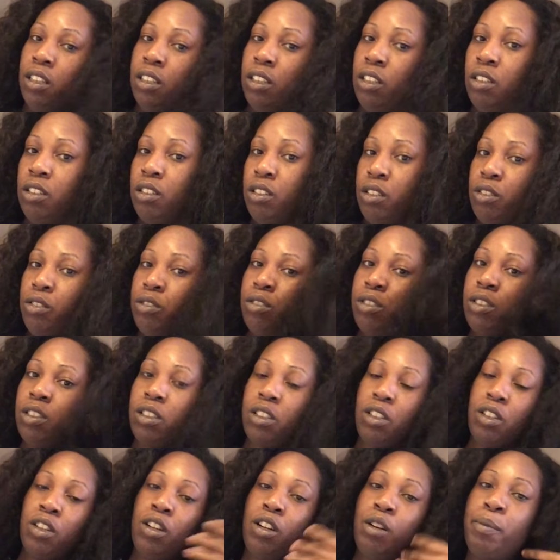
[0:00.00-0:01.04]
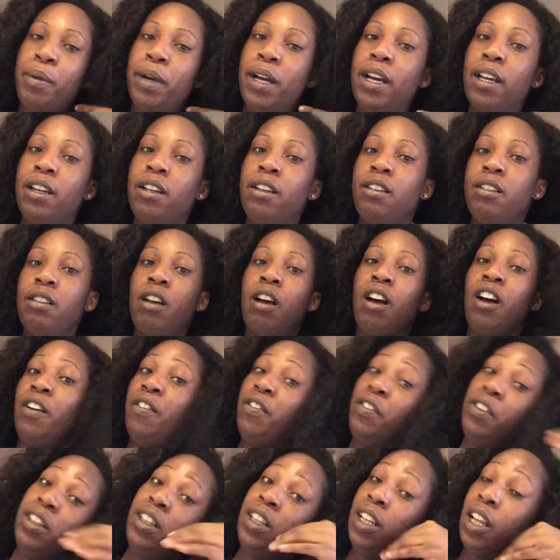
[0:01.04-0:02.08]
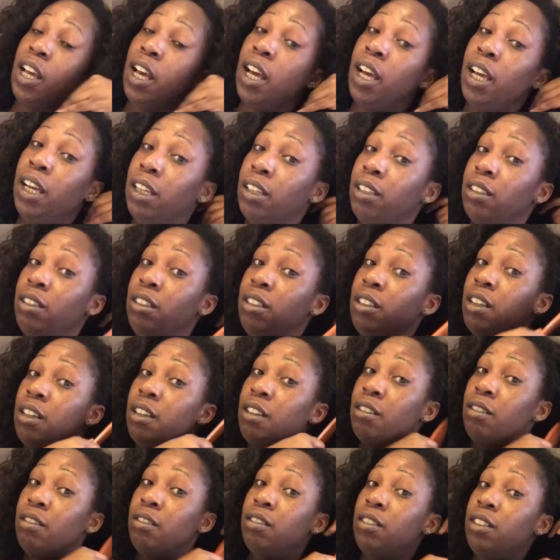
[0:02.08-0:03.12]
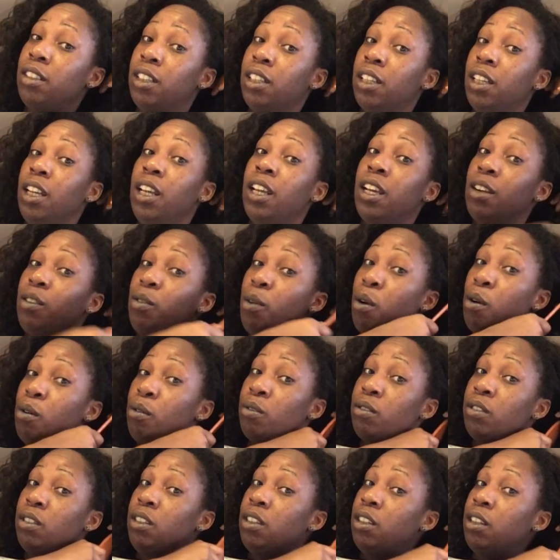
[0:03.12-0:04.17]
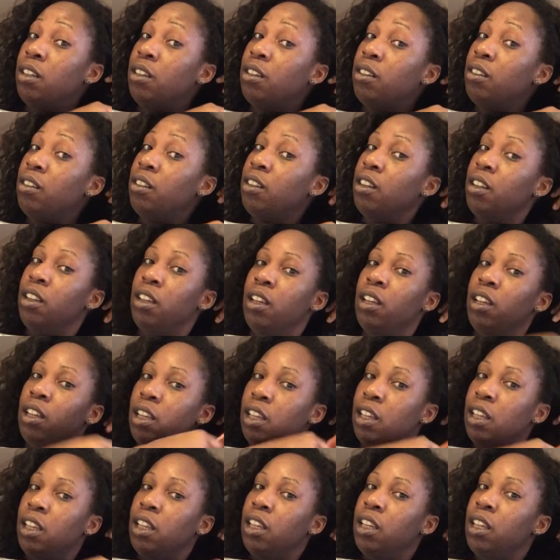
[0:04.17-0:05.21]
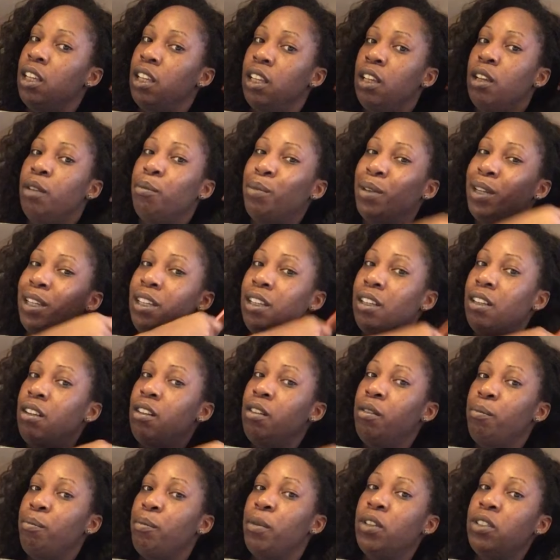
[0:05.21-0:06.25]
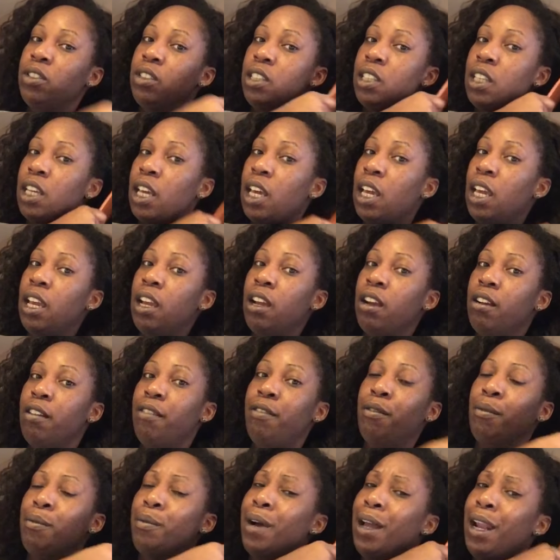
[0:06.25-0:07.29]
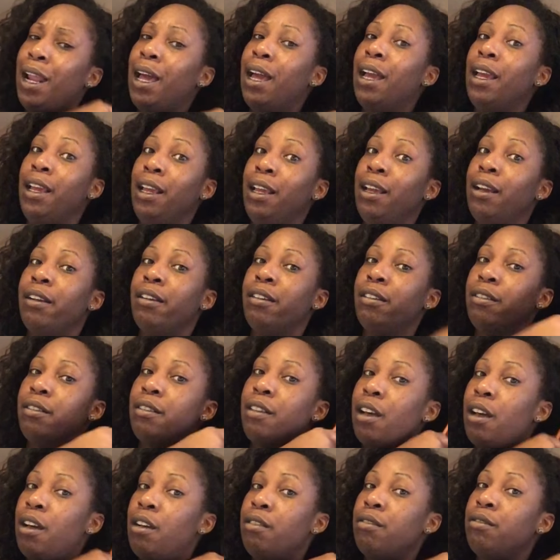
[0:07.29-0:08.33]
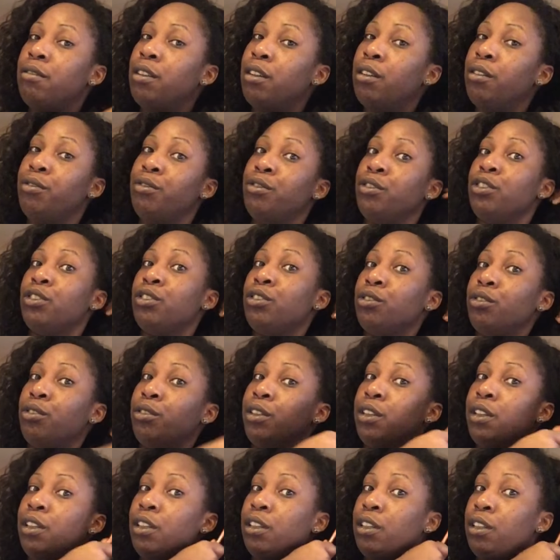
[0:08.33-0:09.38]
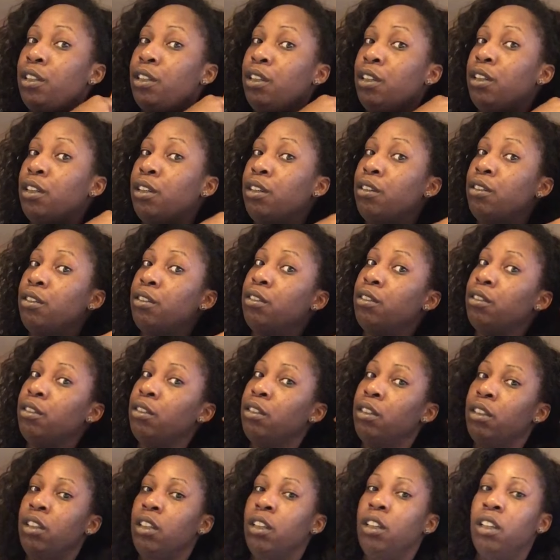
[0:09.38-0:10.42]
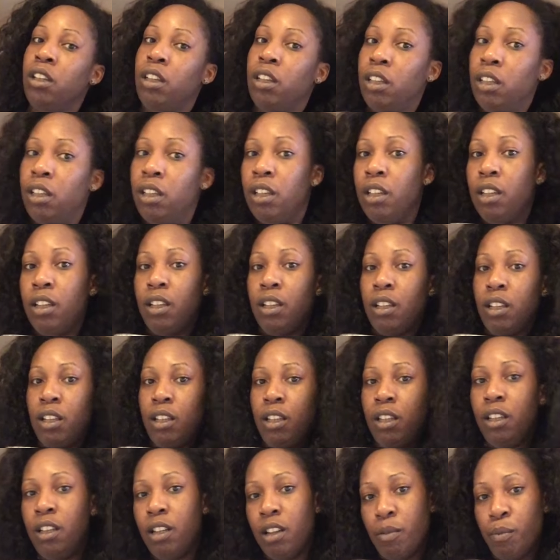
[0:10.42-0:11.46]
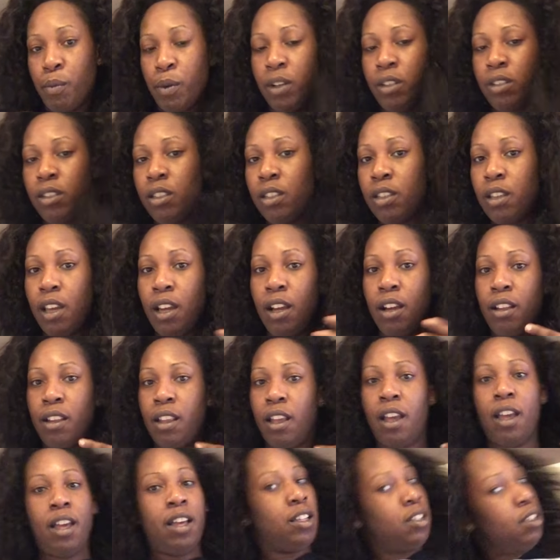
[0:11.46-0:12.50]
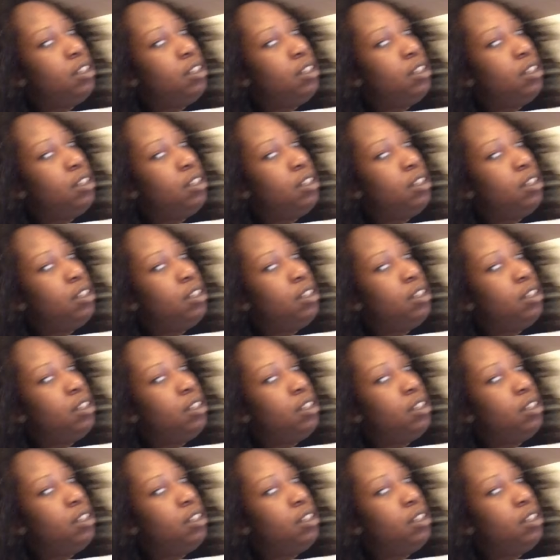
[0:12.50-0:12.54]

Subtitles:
you'll lose the curl pattern. Hopefully not, you know. Good hair won't, you know. But, you know, most of the hair, from what I hear, I don't know for sure, you know. You know, most of the hair that